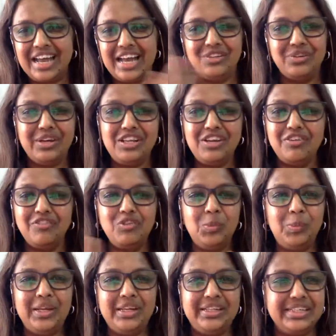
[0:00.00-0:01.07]
Do any of you
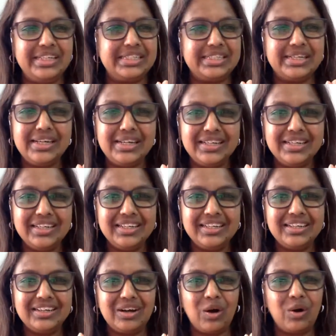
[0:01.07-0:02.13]
play the guitar
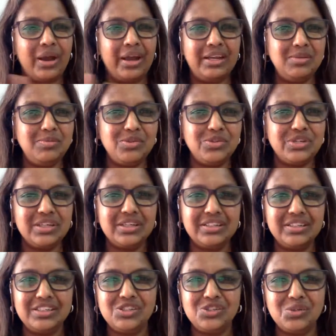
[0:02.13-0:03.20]
or any musical
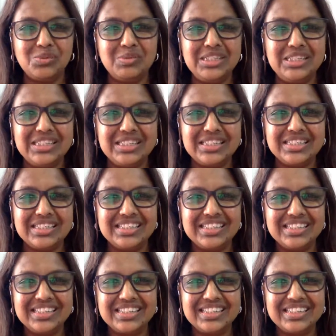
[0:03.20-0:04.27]
instruments?
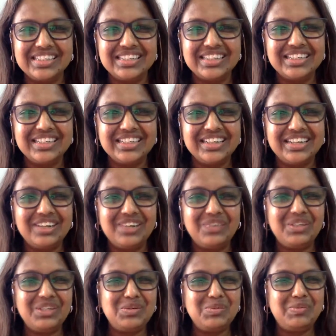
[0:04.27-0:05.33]
What
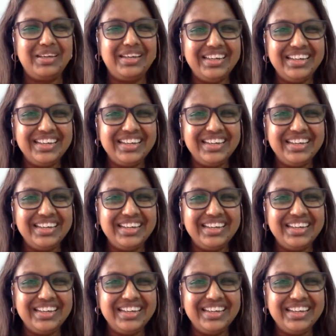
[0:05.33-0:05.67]
do you play?